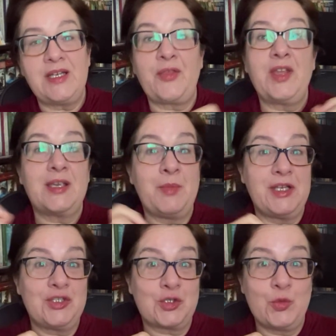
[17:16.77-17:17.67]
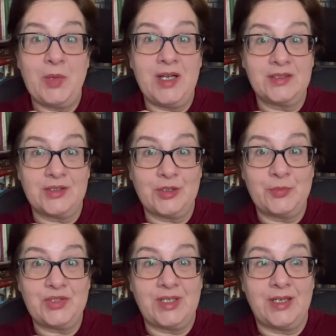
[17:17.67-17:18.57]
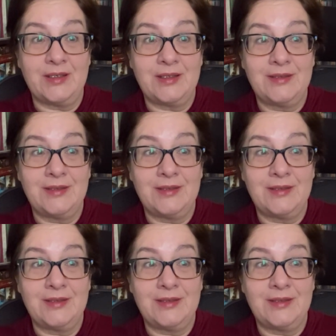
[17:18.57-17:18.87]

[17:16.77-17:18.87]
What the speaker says: I think I might just go back to Substack.